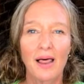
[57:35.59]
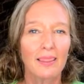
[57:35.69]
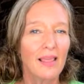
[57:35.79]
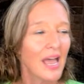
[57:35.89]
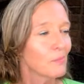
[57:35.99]

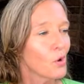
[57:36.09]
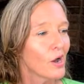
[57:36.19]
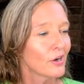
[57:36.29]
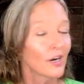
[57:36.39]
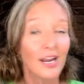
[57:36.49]
lime
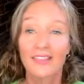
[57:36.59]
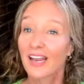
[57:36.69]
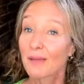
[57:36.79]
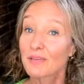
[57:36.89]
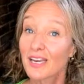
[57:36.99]
water, and then
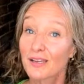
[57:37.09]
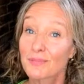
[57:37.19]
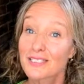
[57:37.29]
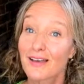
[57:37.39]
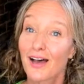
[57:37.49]
I'm getting a
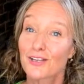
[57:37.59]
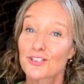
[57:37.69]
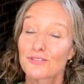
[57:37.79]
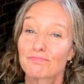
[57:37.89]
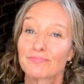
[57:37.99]
massage.